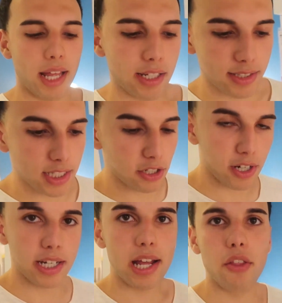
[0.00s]
hide and seek
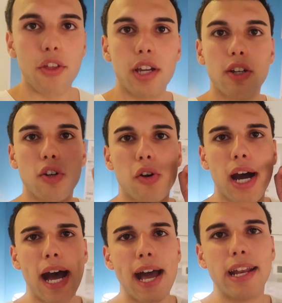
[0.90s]
right now. They're gonna go
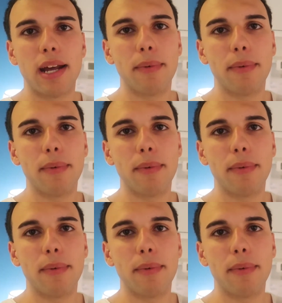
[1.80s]
hide.